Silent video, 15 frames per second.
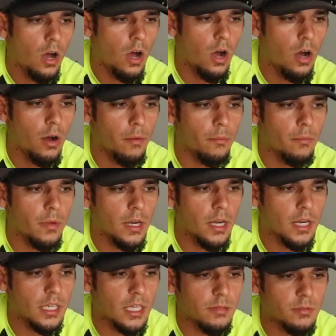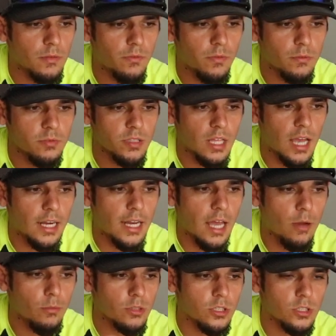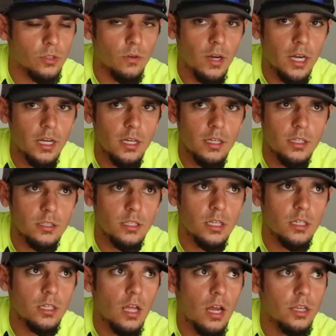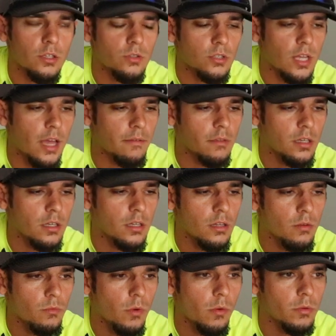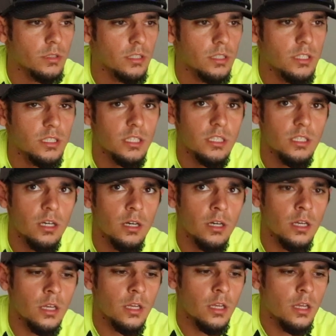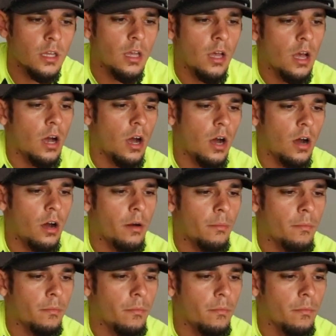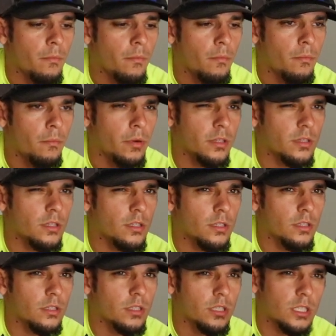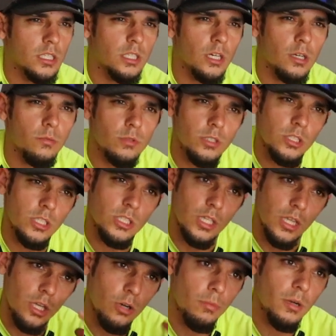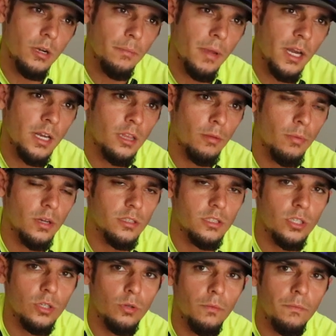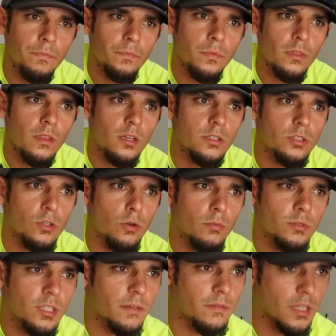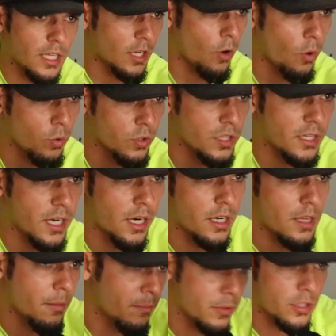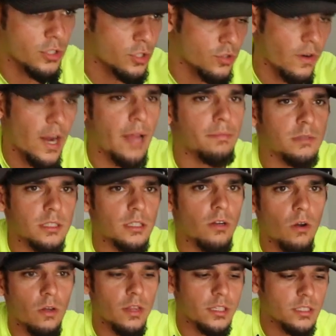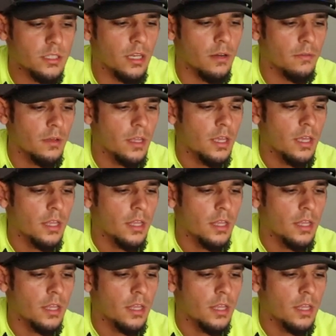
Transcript: Um, and it keeps it from sliding out, which is great, because I, I used to have the, what was it, the Sea Tug, um, but the Sea Tug was just a little bit of pain in the butt too, because you almost have to like hold it there and then put the straps and all this stuff.